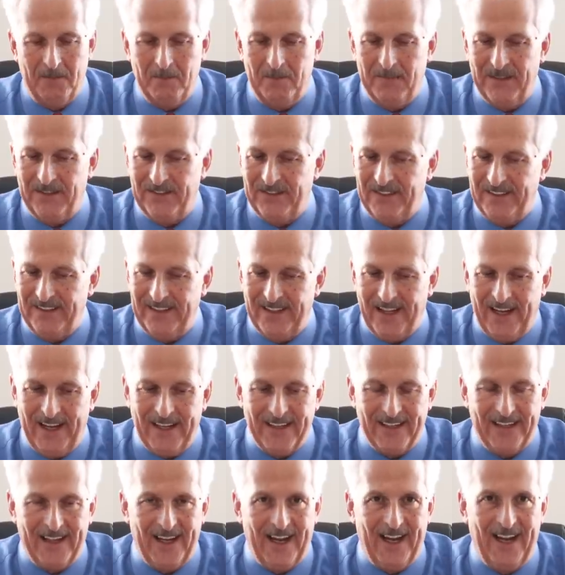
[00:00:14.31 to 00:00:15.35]
Busy day
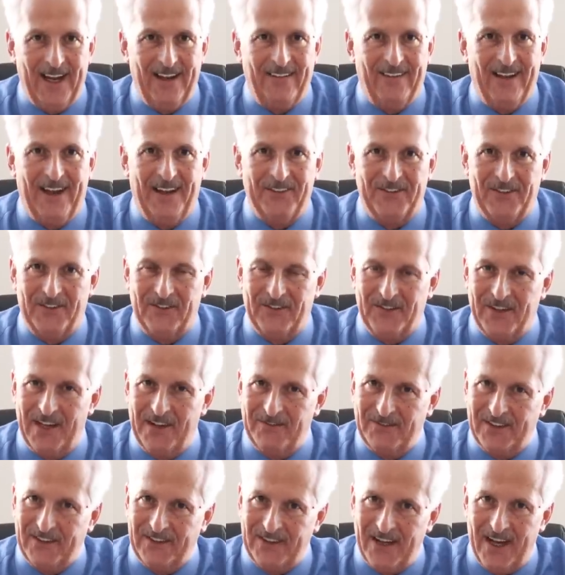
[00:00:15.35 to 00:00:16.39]
today, lots of
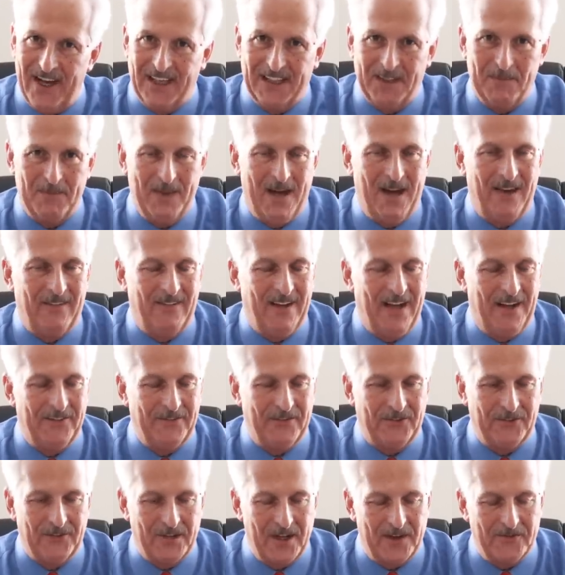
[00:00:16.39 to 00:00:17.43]
stuff to talk about,
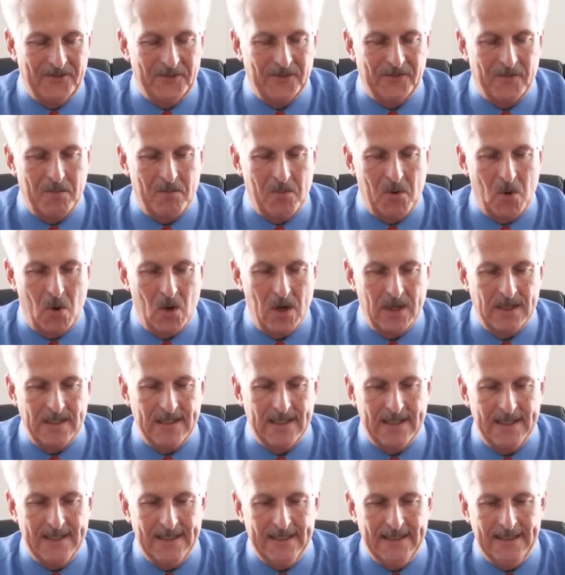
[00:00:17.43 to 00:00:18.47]
lots of stuff to
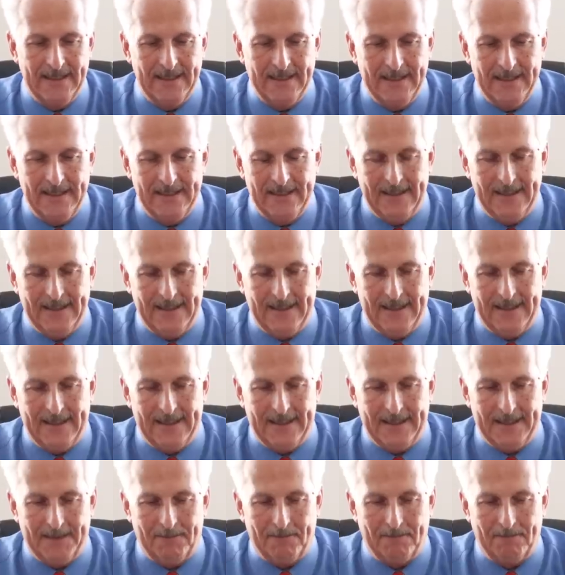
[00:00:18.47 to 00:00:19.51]
report.
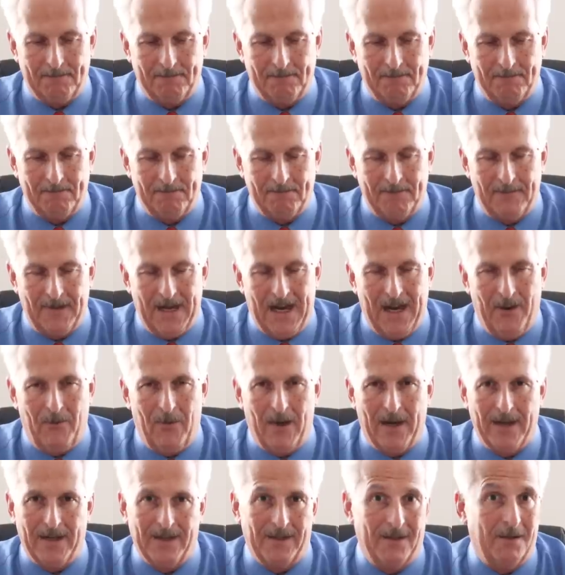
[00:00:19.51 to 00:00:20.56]
Um, I
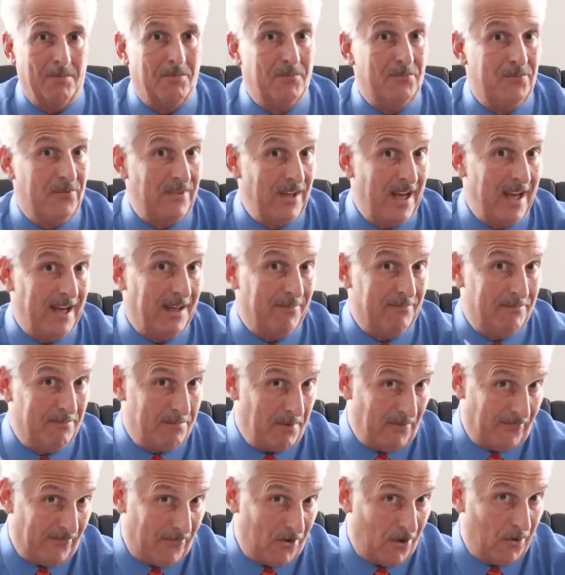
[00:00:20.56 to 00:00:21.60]
want to say
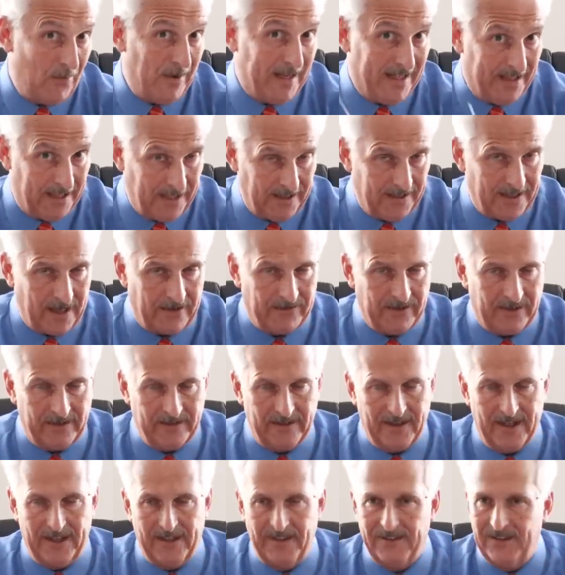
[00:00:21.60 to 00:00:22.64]
before we get into
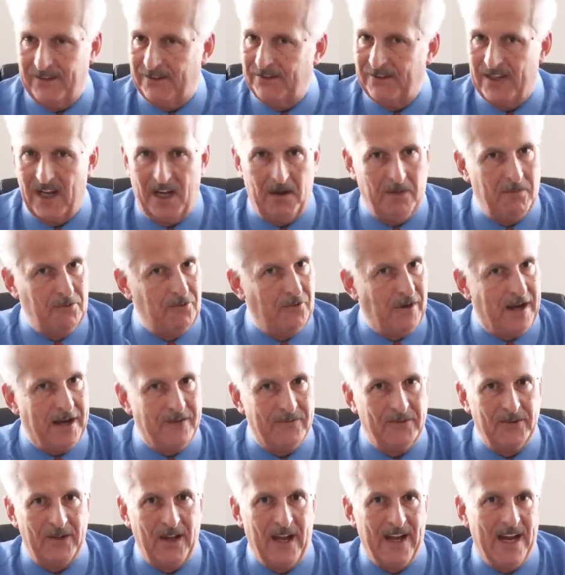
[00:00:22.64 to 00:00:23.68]
everything just how
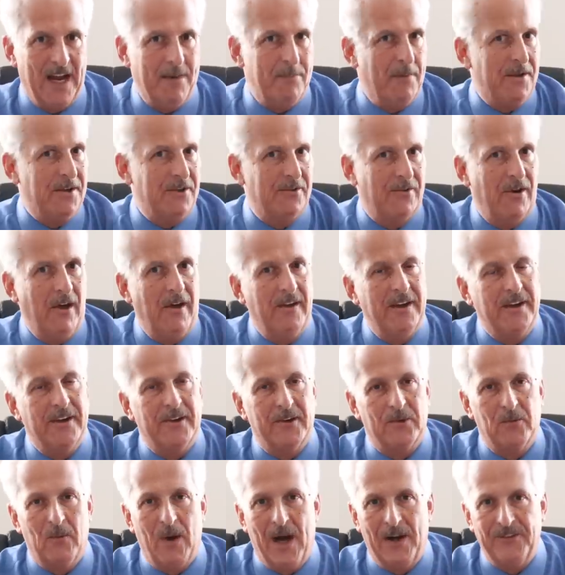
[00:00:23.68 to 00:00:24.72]
grateful I am that you're all here
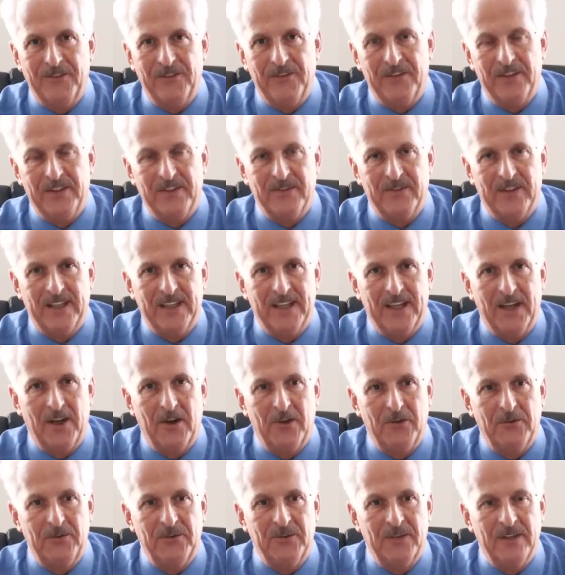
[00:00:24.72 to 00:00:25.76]
and watching these
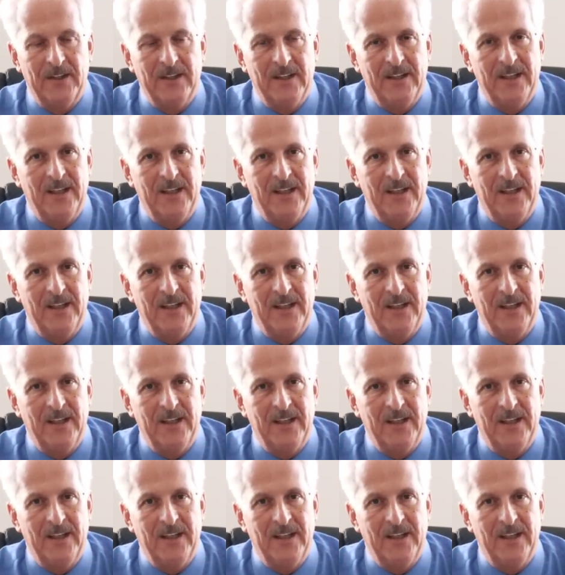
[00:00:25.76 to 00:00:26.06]
videos,